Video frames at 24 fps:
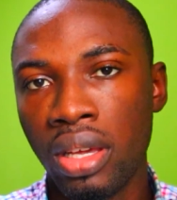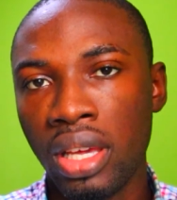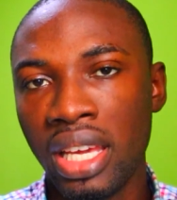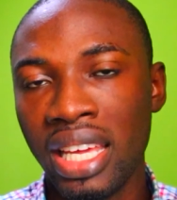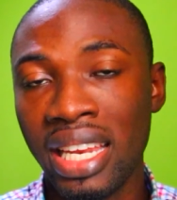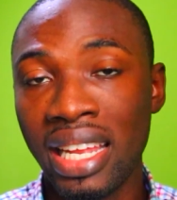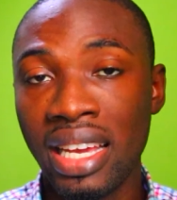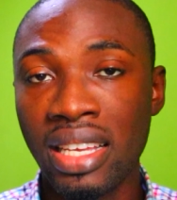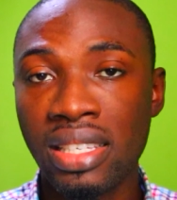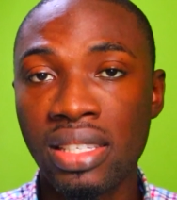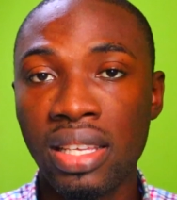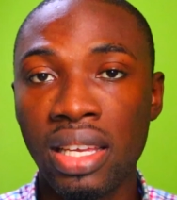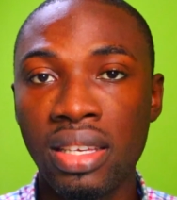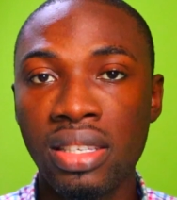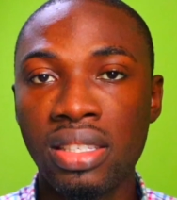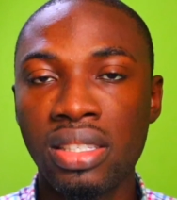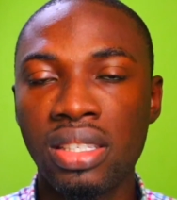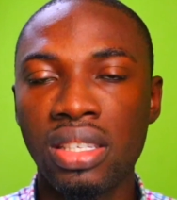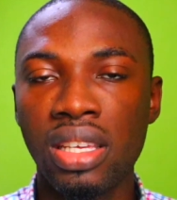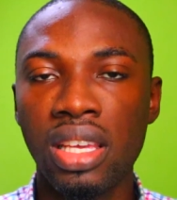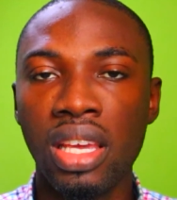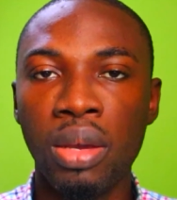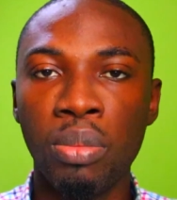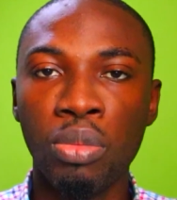In
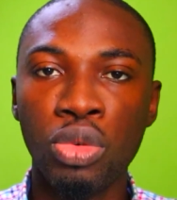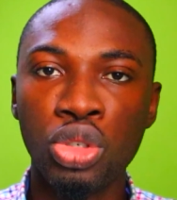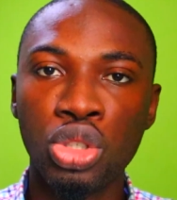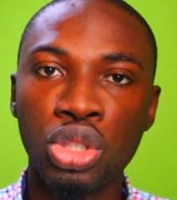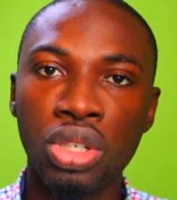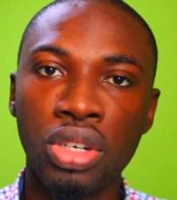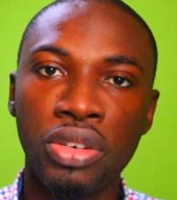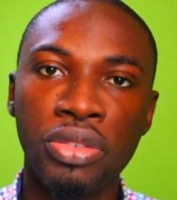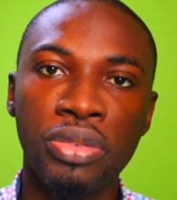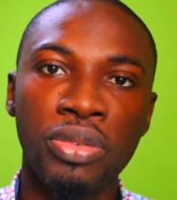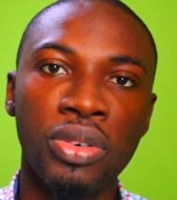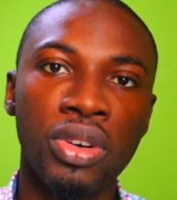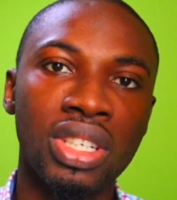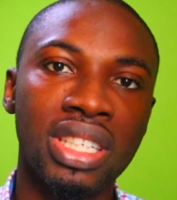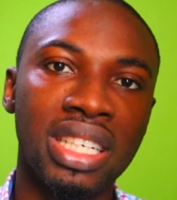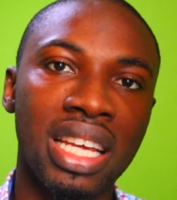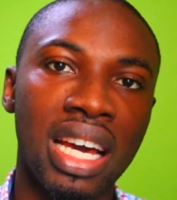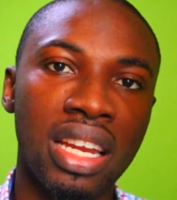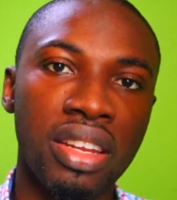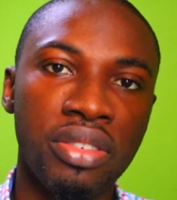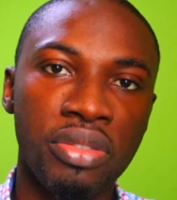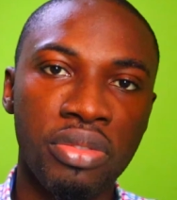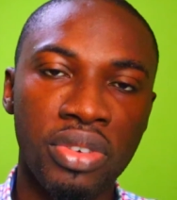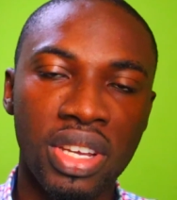essence, a mutual fund
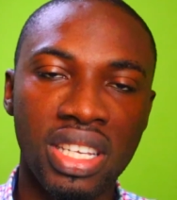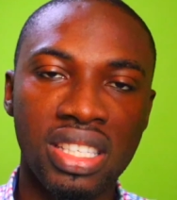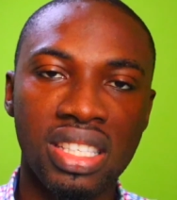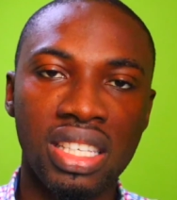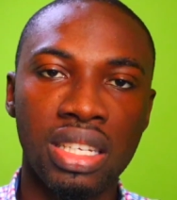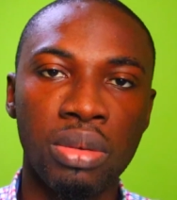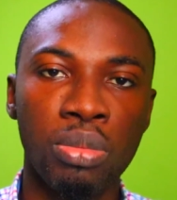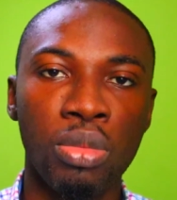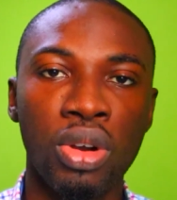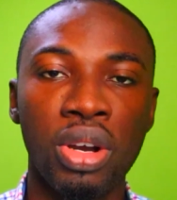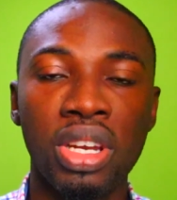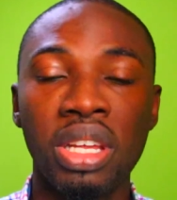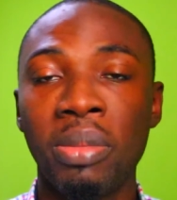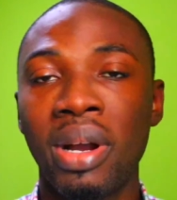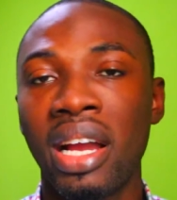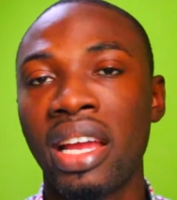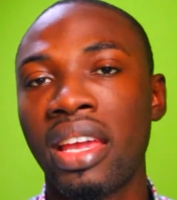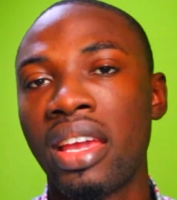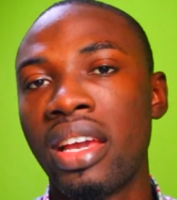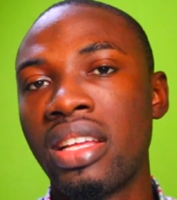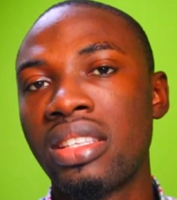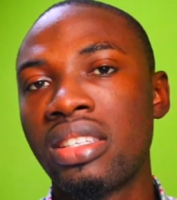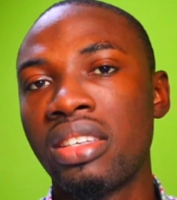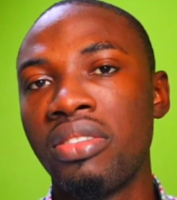that invests in the money
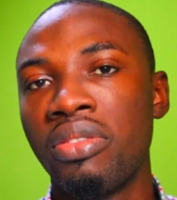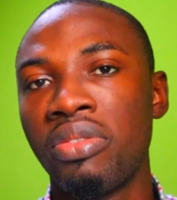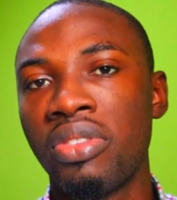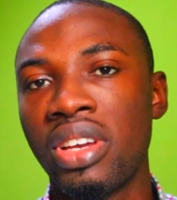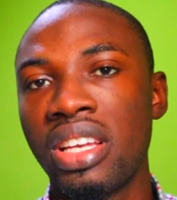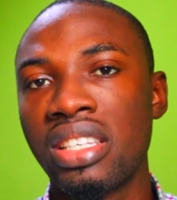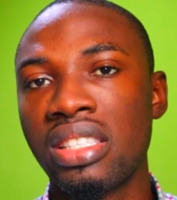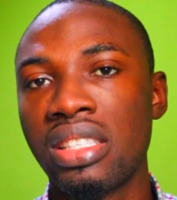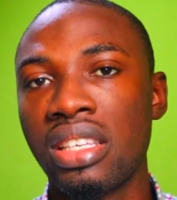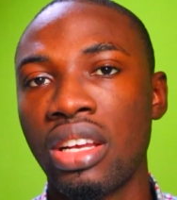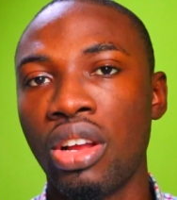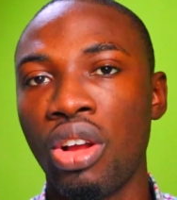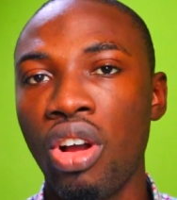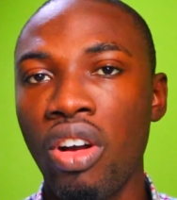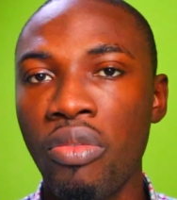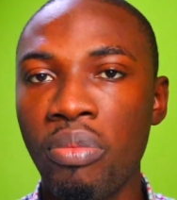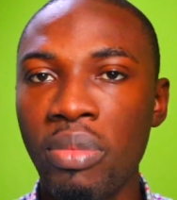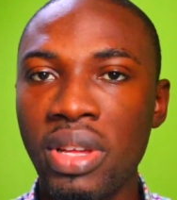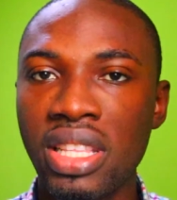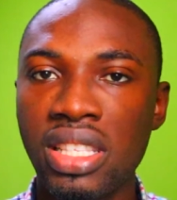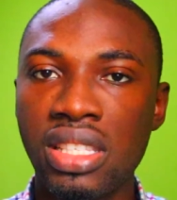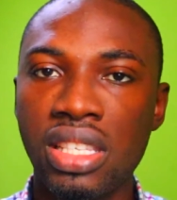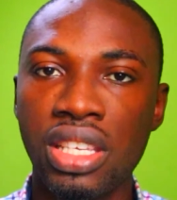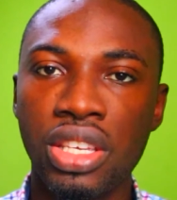market invests in
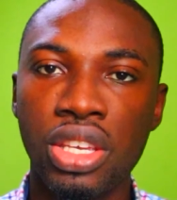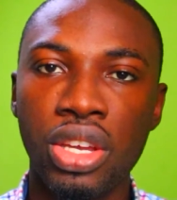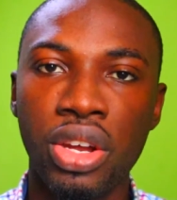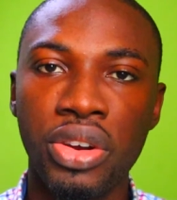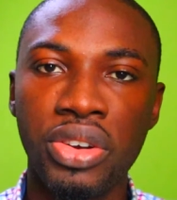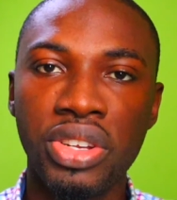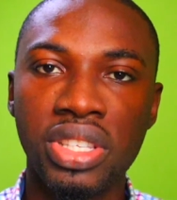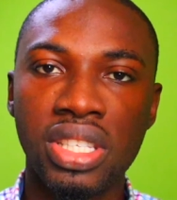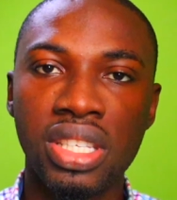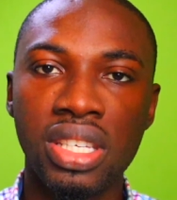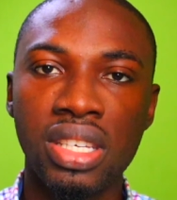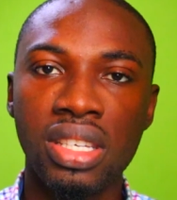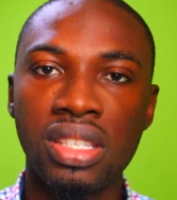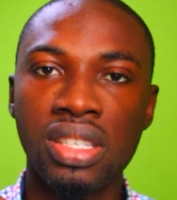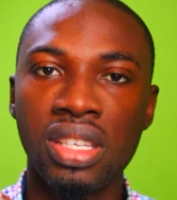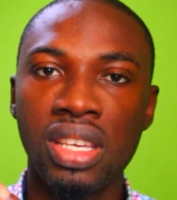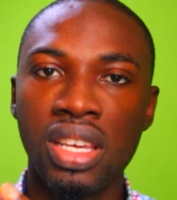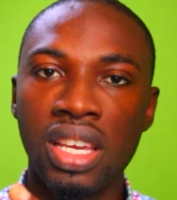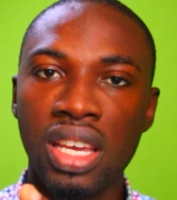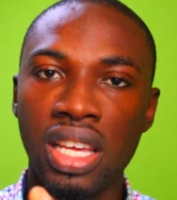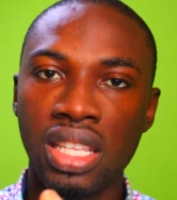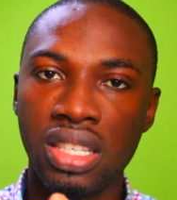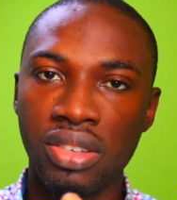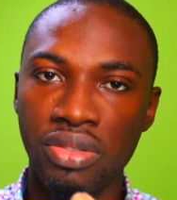government securities,
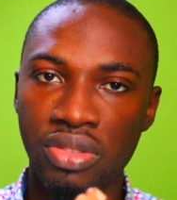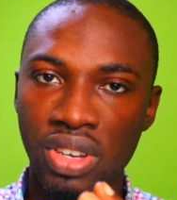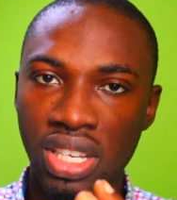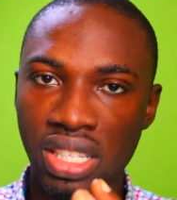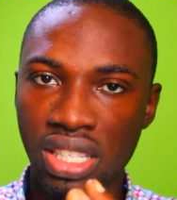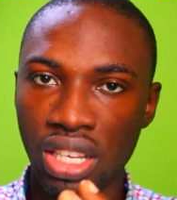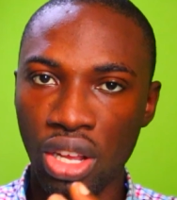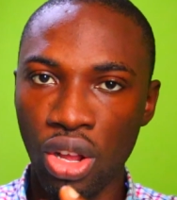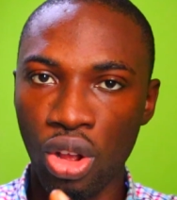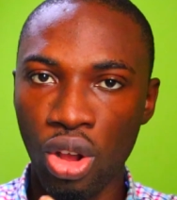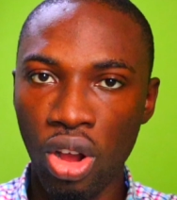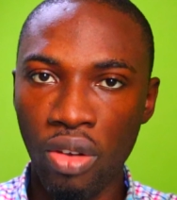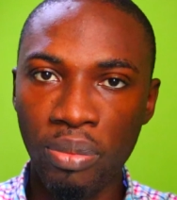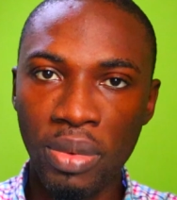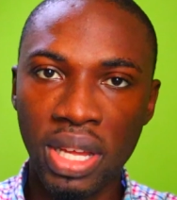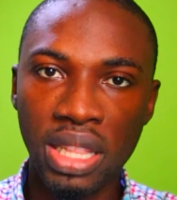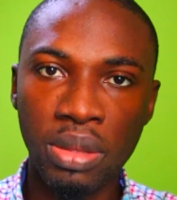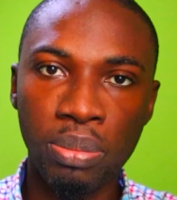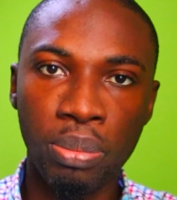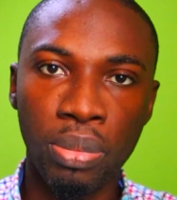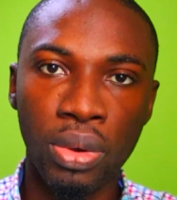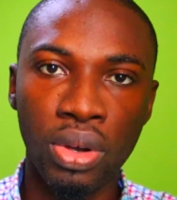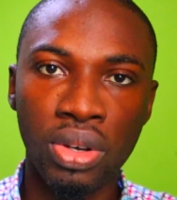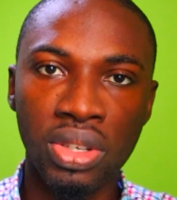it invests in
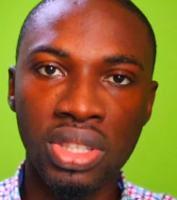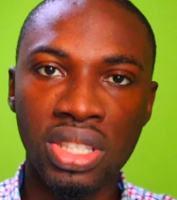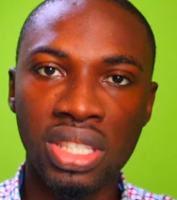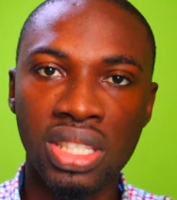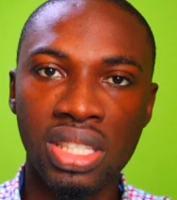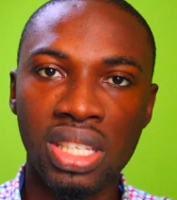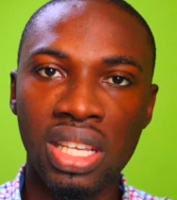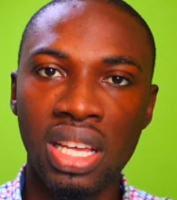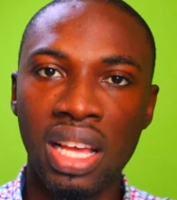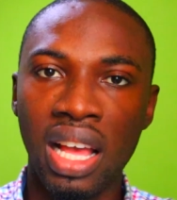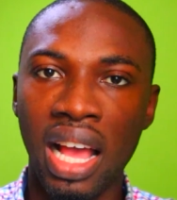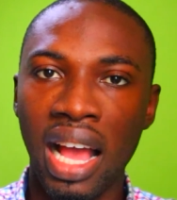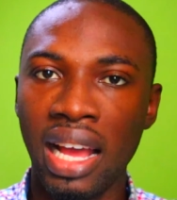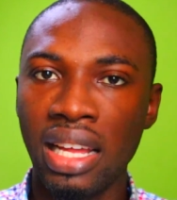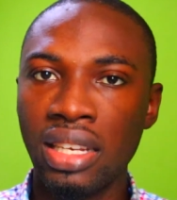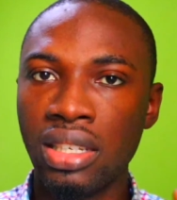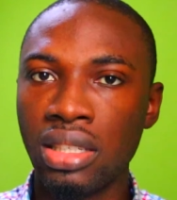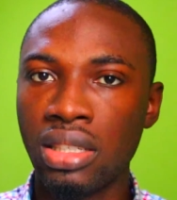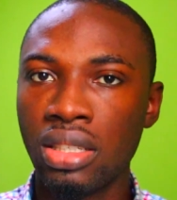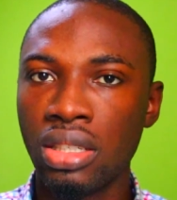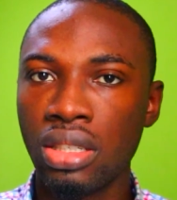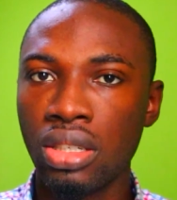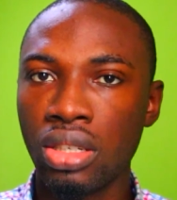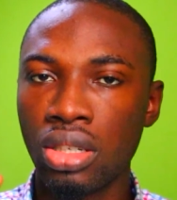government bonds
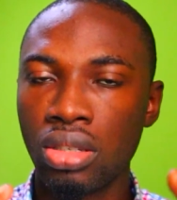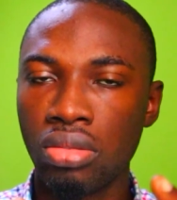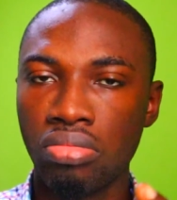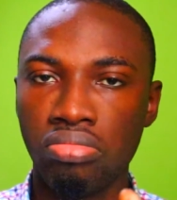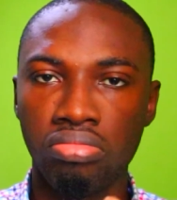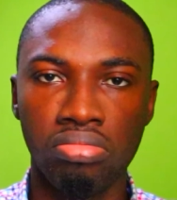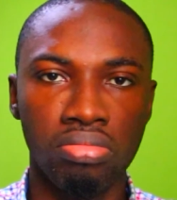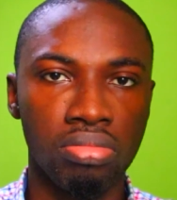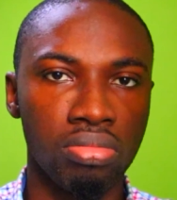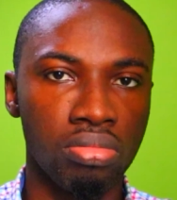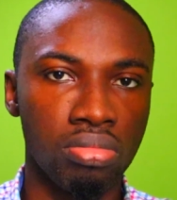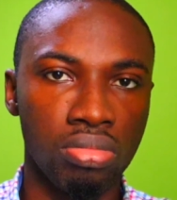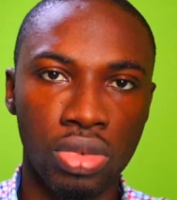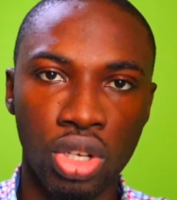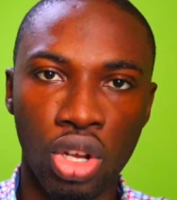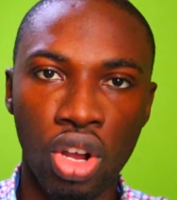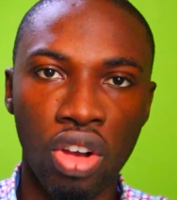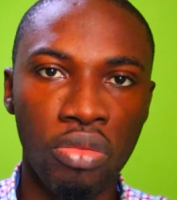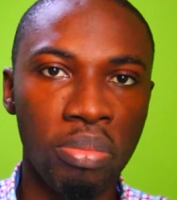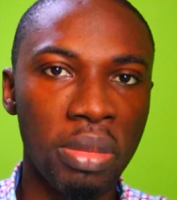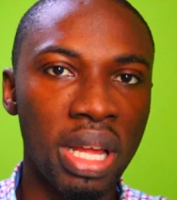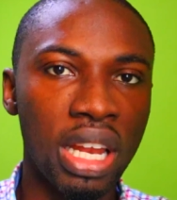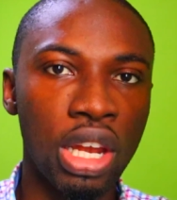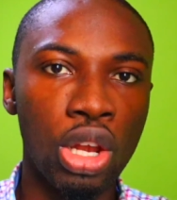and
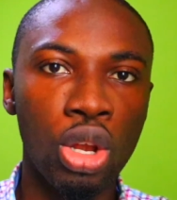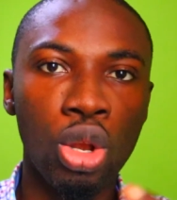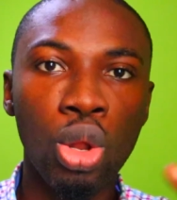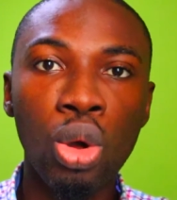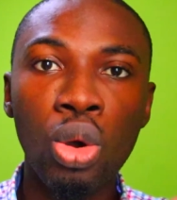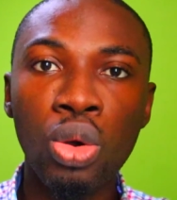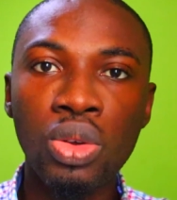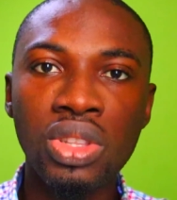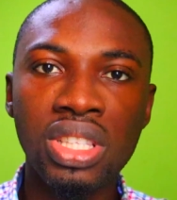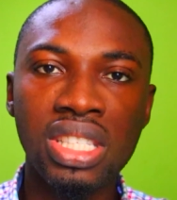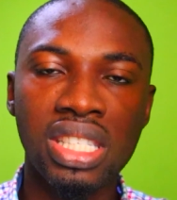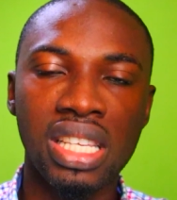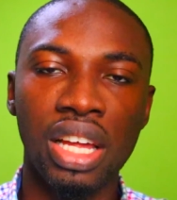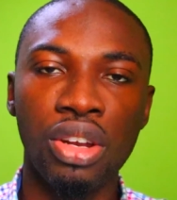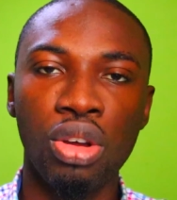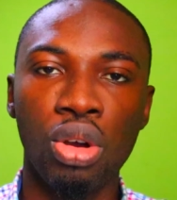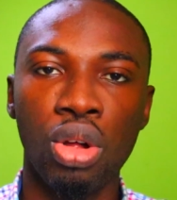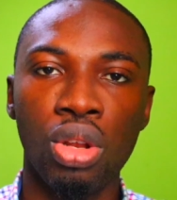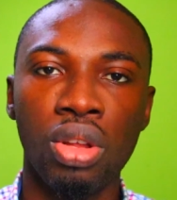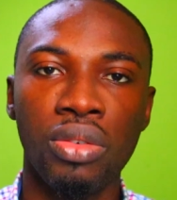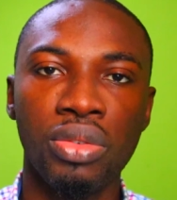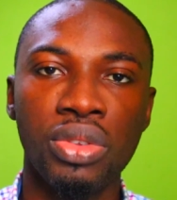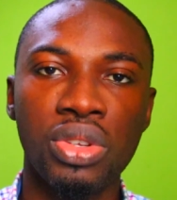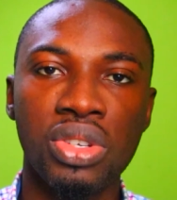government loans and
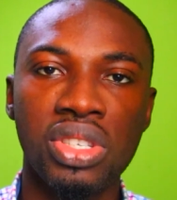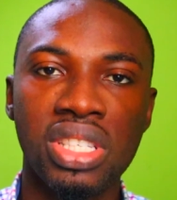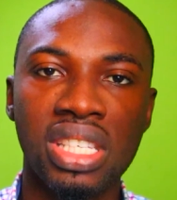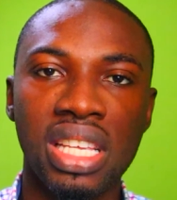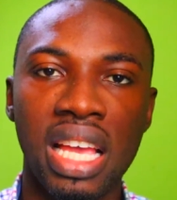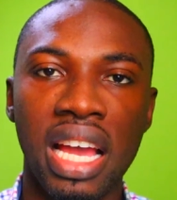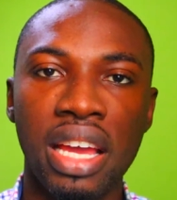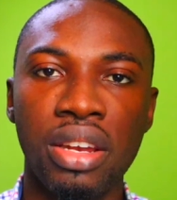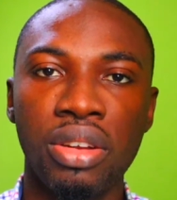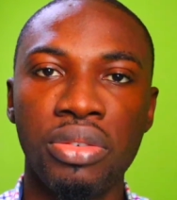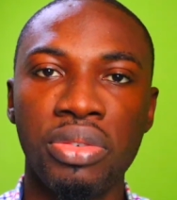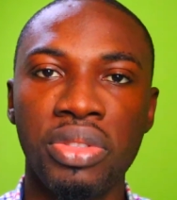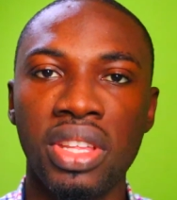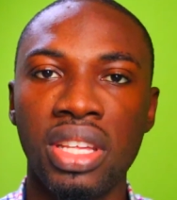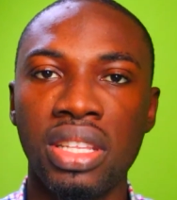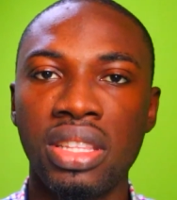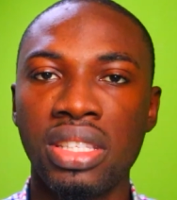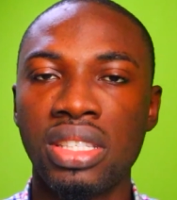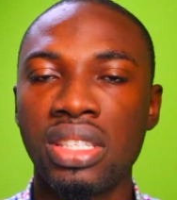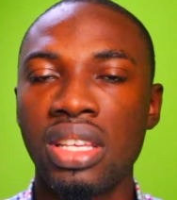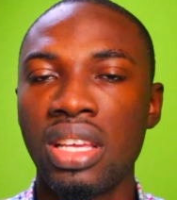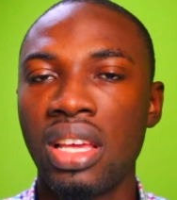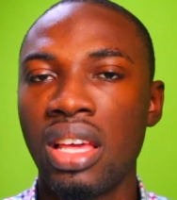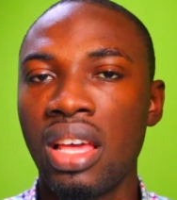all of those kind of
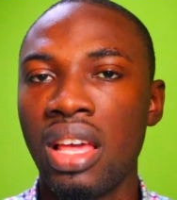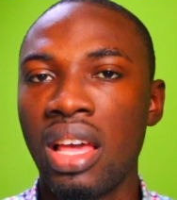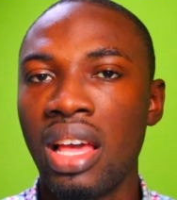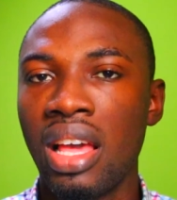things.